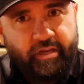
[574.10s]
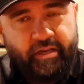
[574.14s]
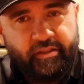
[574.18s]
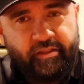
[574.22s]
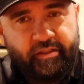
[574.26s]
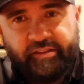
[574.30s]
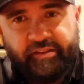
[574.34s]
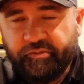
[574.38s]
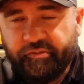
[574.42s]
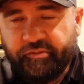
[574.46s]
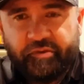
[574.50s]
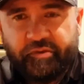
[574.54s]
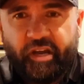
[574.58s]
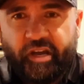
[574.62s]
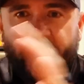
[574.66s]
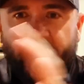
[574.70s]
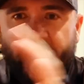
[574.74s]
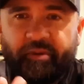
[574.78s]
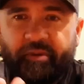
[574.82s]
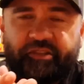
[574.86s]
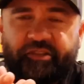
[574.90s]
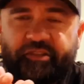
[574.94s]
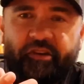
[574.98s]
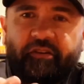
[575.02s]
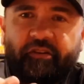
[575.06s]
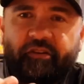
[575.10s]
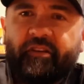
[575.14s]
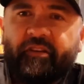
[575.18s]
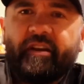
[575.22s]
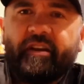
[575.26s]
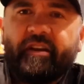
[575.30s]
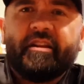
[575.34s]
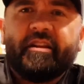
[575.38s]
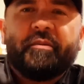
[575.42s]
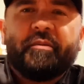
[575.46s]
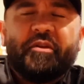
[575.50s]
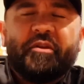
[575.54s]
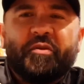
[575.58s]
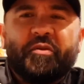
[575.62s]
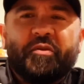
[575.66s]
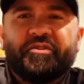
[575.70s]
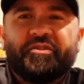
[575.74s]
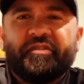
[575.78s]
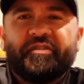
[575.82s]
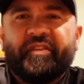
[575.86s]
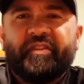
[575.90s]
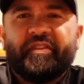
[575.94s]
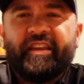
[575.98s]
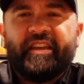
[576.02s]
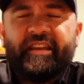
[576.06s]
leave some comments under there. Let me know what
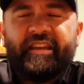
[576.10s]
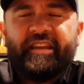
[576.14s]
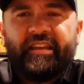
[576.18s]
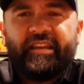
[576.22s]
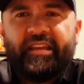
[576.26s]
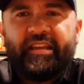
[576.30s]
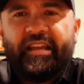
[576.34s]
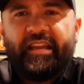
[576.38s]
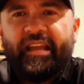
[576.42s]
you think,